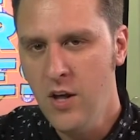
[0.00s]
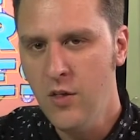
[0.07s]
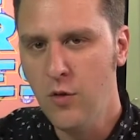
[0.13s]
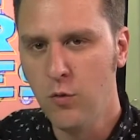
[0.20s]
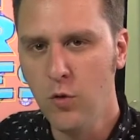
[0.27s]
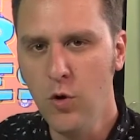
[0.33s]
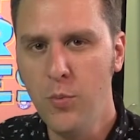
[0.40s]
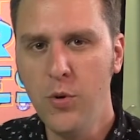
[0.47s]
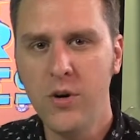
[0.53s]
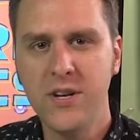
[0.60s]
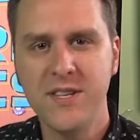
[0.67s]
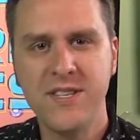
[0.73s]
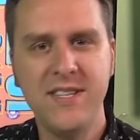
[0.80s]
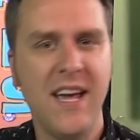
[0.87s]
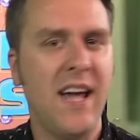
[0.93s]
The rulebook
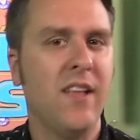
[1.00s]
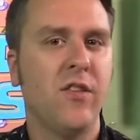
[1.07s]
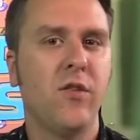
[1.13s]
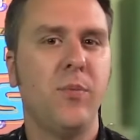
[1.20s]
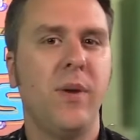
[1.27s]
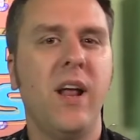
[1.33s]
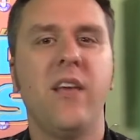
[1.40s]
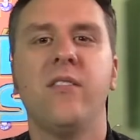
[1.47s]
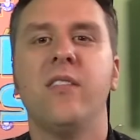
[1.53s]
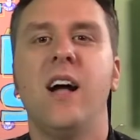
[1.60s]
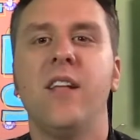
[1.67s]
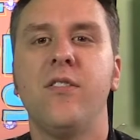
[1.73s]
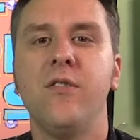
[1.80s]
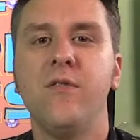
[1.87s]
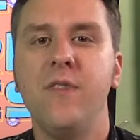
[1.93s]
is dense, but has
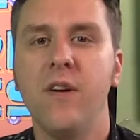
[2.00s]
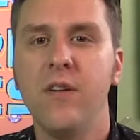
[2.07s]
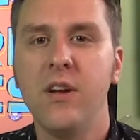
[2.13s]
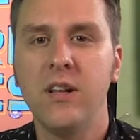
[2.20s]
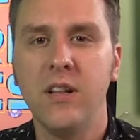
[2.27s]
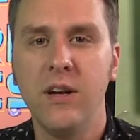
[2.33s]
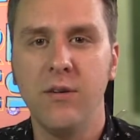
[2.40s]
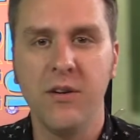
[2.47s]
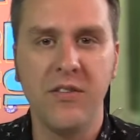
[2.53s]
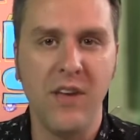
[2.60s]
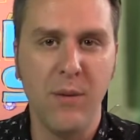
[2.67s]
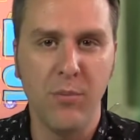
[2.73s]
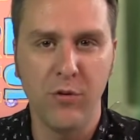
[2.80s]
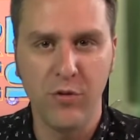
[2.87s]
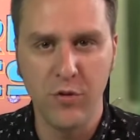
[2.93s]
lots of very clear
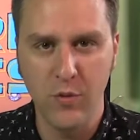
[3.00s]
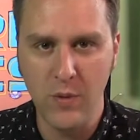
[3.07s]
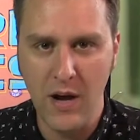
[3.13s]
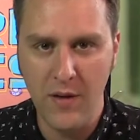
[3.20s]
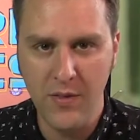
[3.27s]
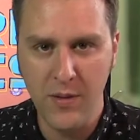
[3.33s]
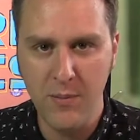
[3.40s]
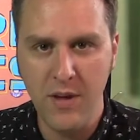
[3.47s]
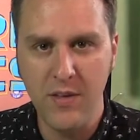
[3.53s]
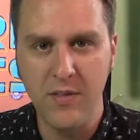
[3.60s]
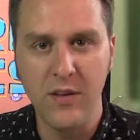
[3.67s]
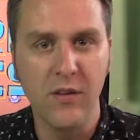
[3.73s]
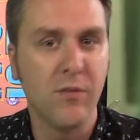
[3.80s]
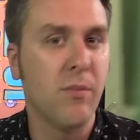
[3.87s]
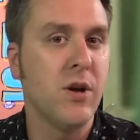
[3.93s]
examples throughout that make
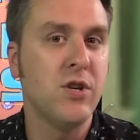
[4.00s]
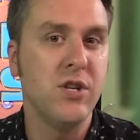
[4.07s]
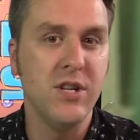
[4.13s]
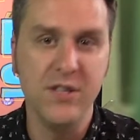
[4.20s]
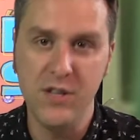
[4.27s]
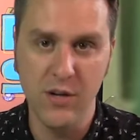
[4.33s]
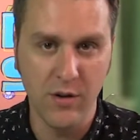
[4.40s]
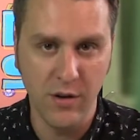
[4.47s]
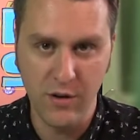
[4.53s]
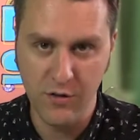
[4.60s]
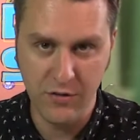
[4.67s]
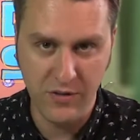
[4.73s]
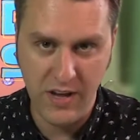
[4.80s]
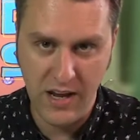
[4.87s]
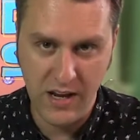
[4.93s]
things much easier to
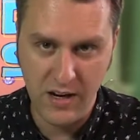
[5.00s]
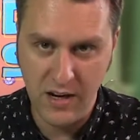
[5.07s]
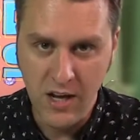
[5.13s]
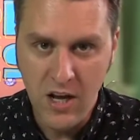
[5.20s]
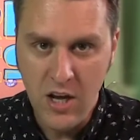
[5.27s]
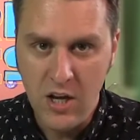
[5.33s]
understand.